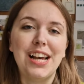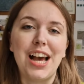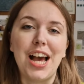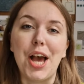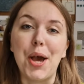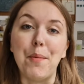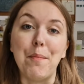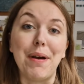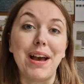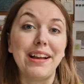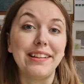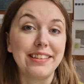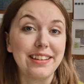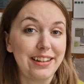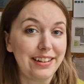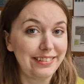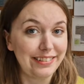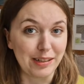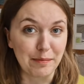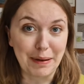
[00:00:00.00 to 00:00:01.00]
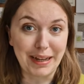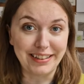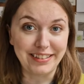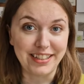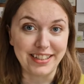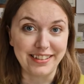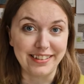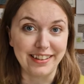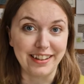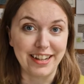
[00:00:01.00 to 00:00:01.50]
as a knitting
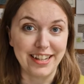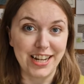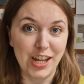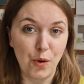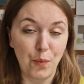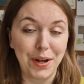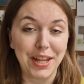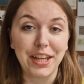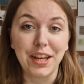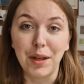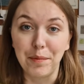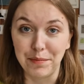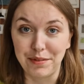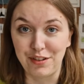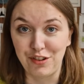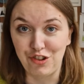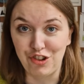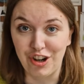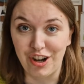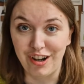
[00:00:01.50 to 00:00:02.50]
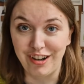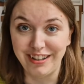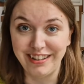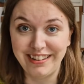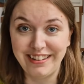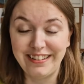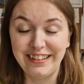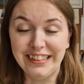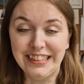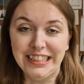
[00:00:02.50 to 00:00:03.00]
pattern designer when it comes to
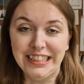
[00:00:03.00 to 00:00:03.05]
charts,